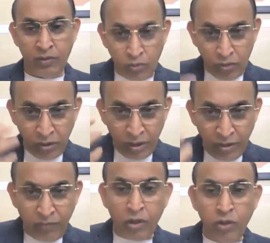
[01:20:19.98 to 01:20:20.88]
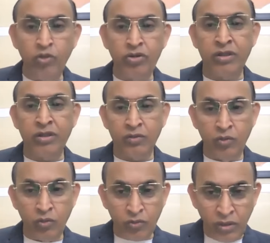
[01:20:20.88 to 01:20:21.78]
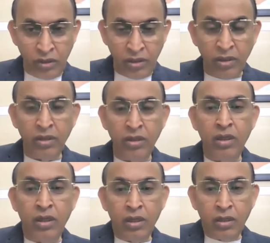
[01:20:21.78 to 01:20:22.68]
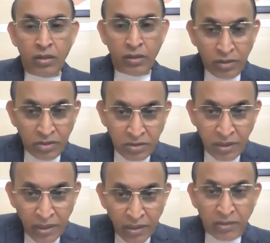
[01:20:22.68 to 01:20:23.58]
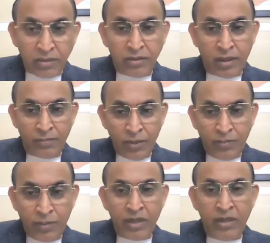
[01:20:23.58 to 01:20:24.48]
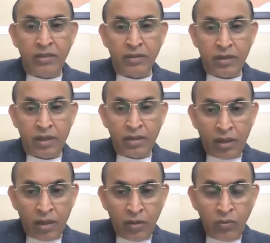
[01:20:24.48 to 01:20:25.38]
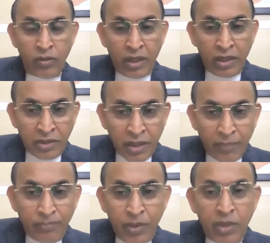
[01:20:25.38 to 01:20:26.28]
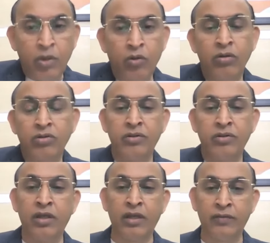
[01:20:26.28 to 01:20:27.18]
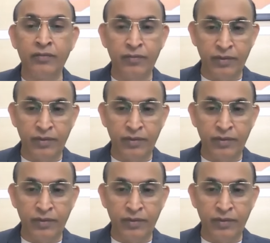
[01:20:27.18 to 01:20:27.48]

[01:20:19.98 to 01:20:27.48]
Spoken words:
You see the evolution. You see the state of the mind and how the entrapment occurs in the life.